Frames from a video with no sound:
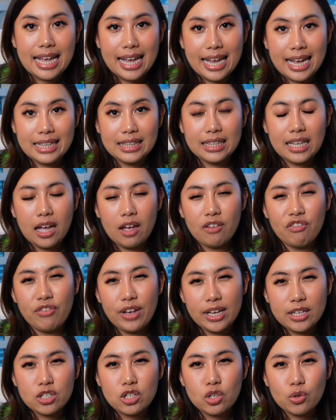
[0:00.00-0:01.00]
And
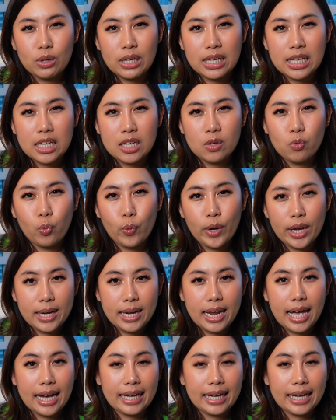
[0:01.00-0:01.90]
eventually, when